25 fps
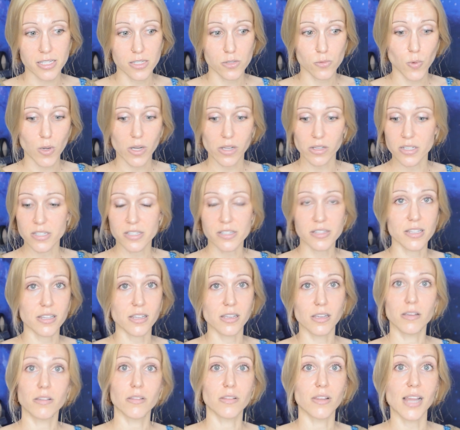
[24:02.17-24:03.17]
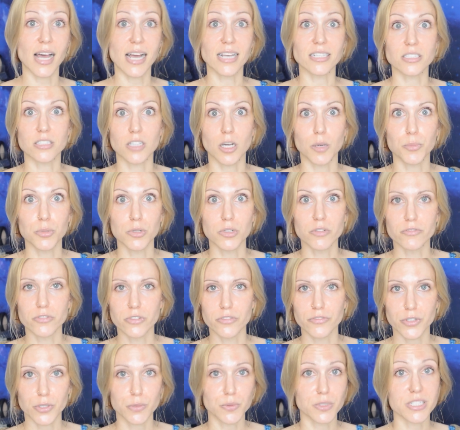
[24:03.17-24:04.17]
as well as the last couple of
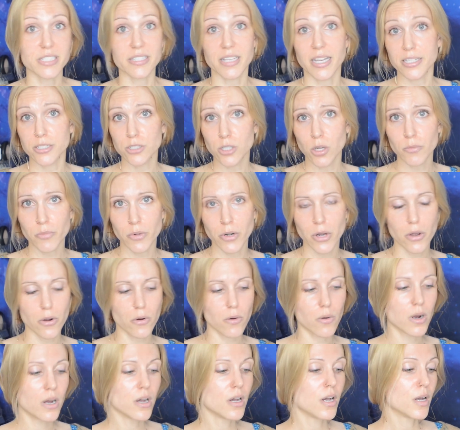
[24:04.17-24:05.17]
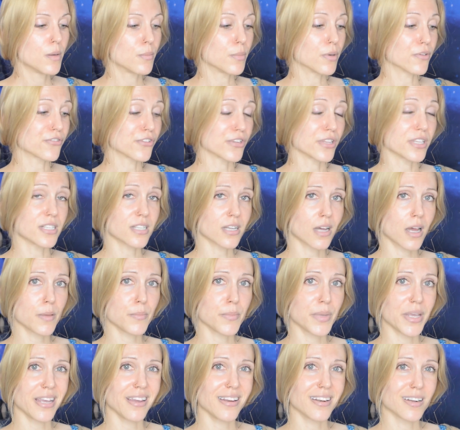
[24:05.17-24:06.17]
reviewers. I don't know, but for the time
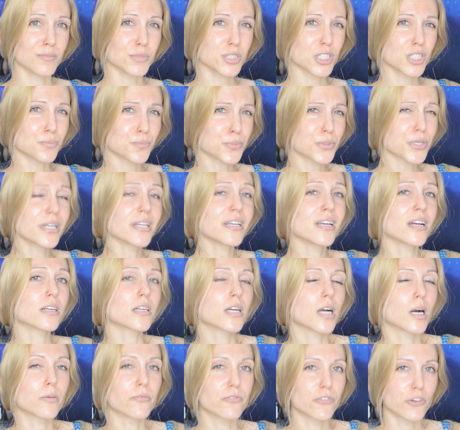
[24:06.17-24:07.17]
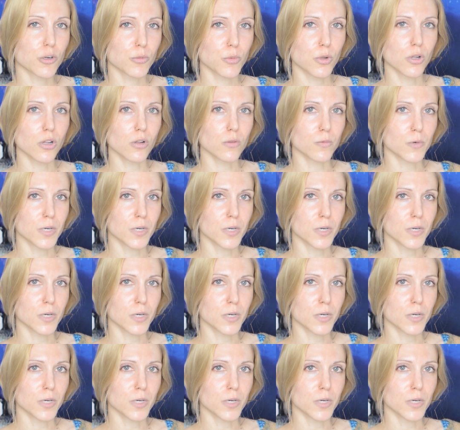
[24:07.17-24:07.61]
being, I'm just pretty uncomfortable